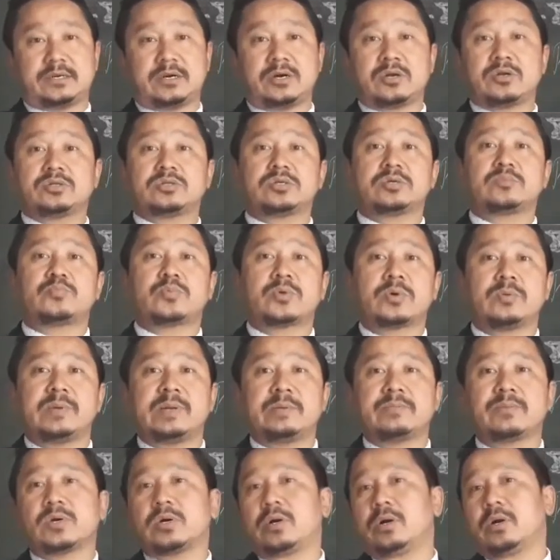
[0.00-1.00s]
another
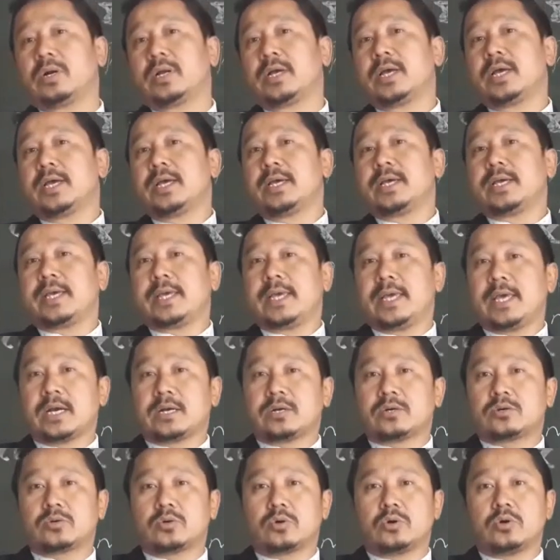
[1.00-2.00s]
problem called
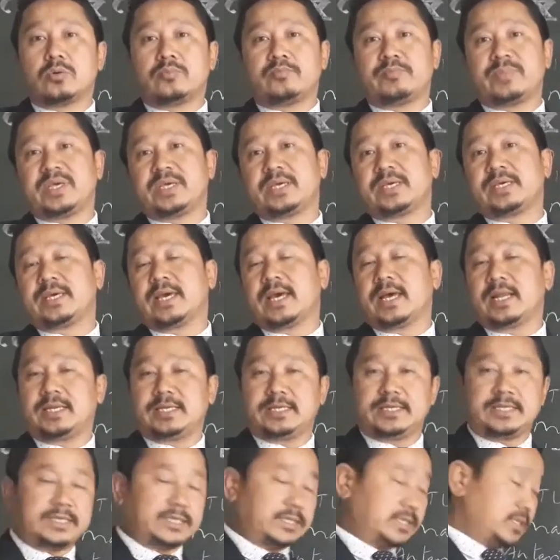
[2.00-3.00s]
acromegaly.